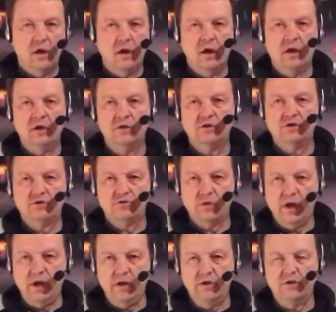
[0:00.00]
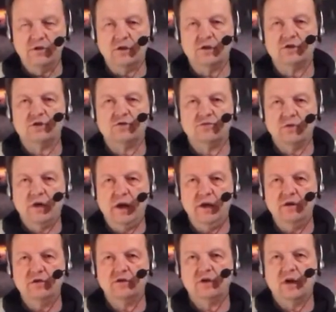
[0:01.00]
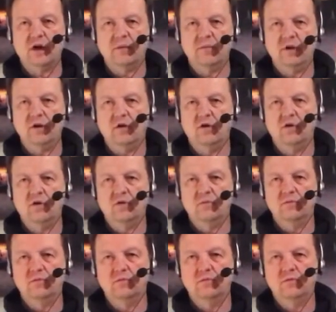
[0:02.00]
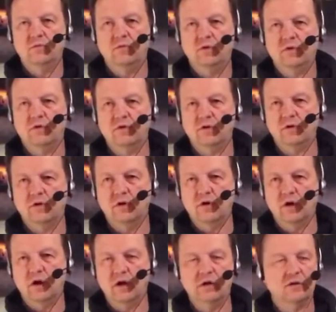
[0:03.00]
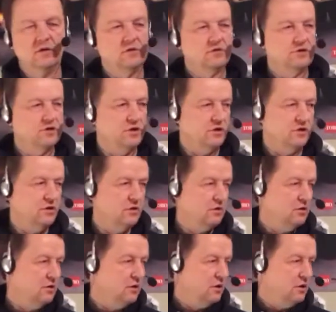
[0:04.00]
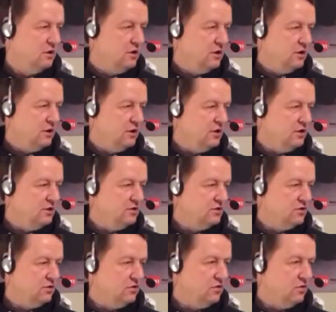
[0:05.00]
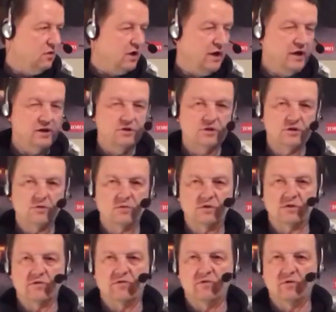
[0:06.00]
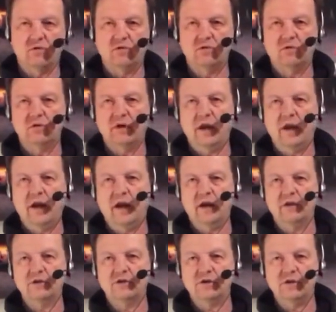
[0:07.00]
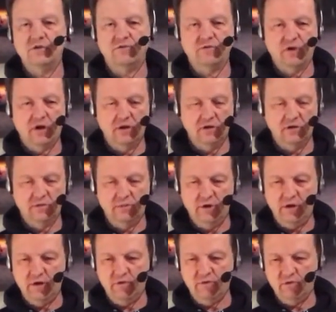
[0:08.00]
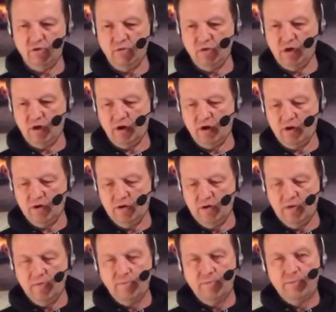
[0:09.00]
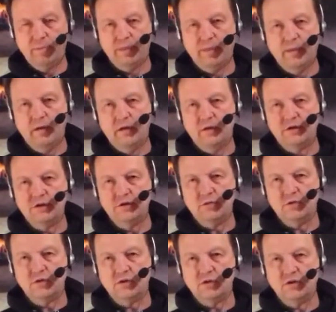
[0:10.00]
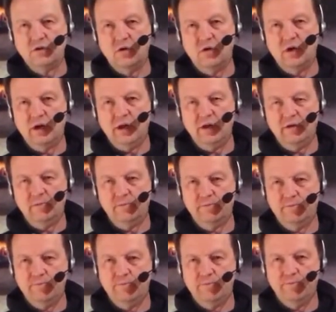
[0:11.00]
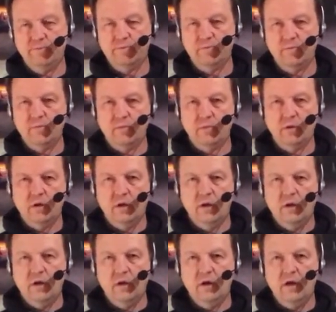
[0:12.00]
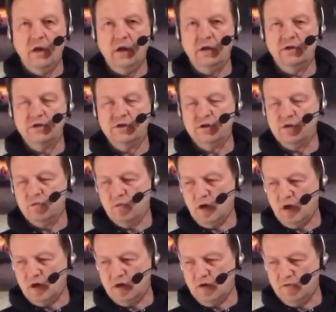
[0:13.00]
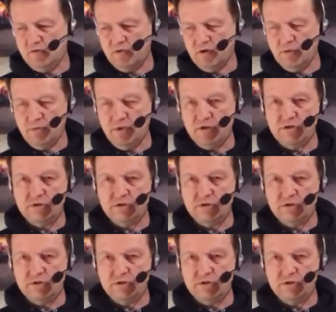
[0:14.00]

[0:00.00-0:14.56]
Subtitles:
And it's strange. It's strange coming home with her gone. It is so quiet. She was a vocal cat. She followed me everywhere. She was annoying, and she'd walk in front of me